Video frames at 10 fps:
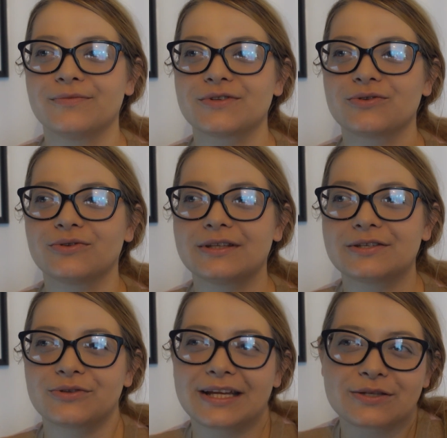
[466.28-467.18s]

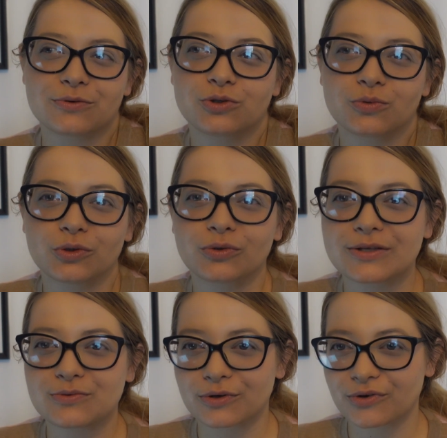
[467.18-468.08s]
So that's what you want to
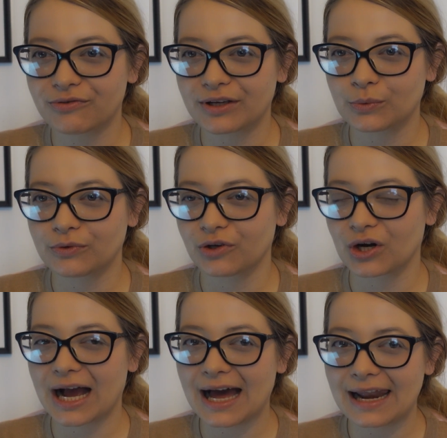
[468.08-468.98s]
as well reflect with your
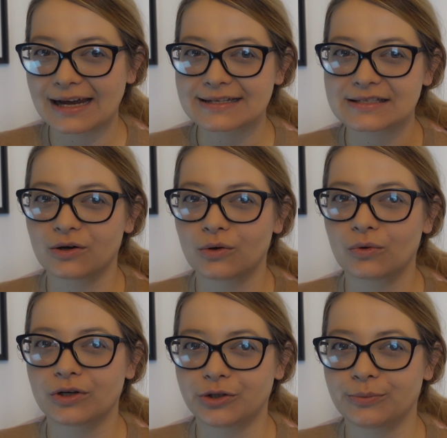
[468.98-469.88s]
colors.
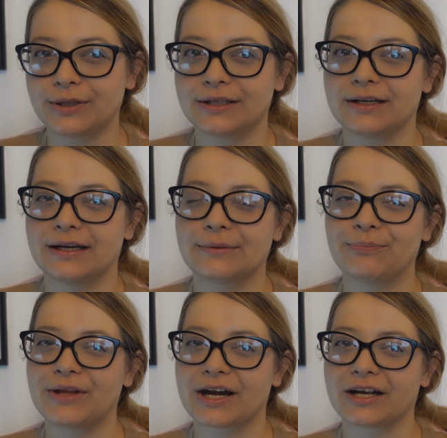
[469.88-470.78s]
Go a little bit
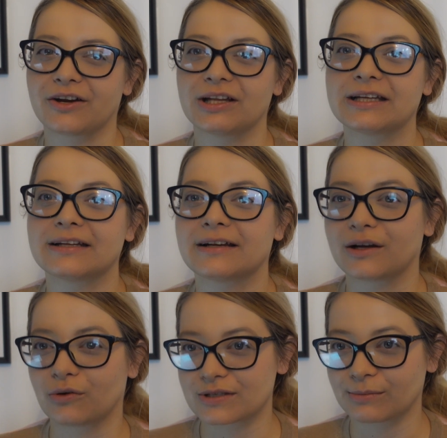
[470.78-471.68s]
darker rather
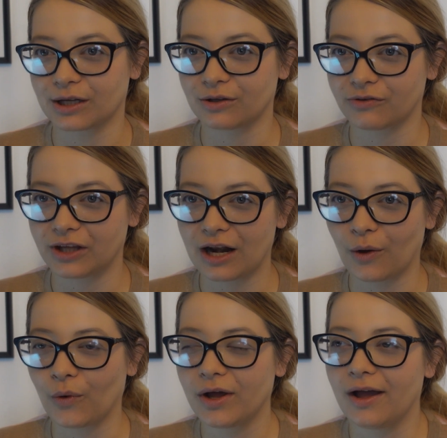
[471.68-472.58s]
than go some kind of
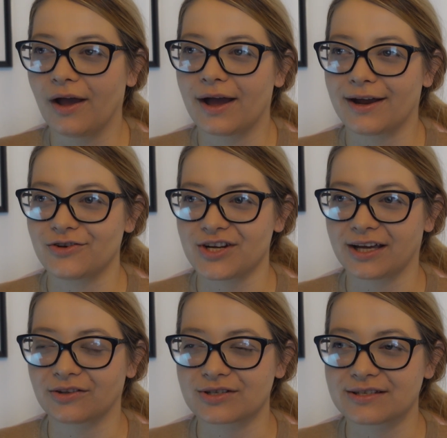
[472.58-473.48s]
yellow
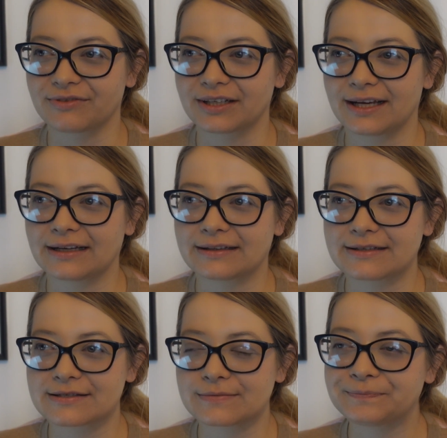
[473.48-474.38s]
jacket or something like
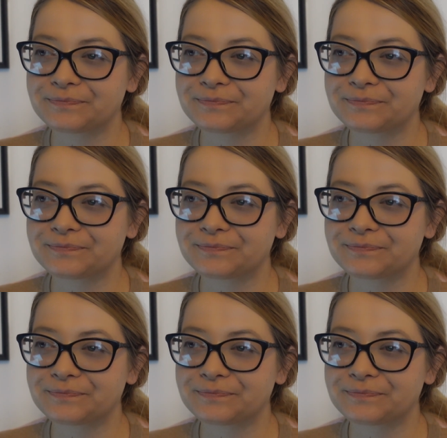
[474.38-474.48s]
this.